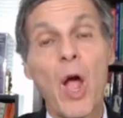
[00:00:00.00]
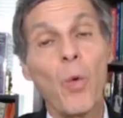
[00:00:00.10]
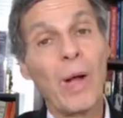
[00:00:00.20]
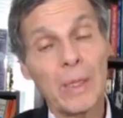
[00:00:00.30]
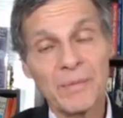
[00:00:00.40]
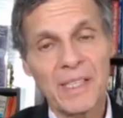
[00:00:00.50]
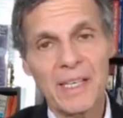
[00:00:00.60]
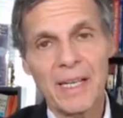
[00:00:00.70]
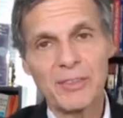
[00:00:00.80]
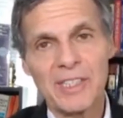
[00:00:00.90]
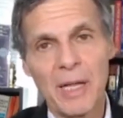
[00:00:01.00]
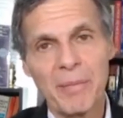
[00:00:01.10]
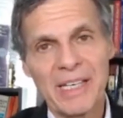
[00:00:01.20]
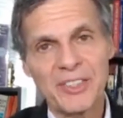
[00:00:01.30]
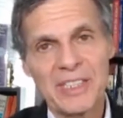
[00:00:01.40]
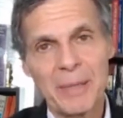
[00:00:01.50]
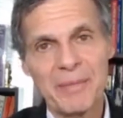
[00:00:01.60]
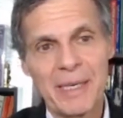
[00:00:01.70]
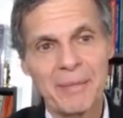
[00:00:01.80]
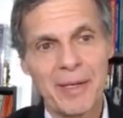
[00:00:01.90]
Welcome to the Lifestyle Medicine
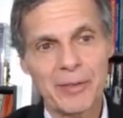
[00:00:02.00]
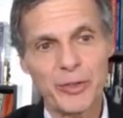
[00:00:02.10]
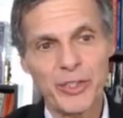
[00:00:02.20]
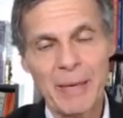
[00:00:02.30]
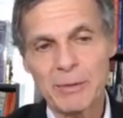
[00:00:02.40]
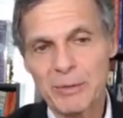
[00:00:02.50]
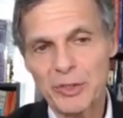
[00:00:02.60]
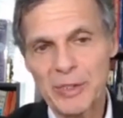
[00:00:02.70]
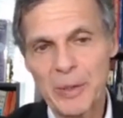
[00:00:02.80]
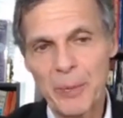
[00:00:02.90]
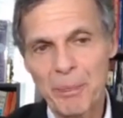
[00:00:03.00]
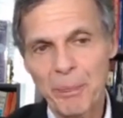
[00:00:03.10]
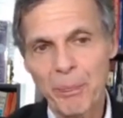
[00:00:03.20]
Update. I'm Dr. James Meschino.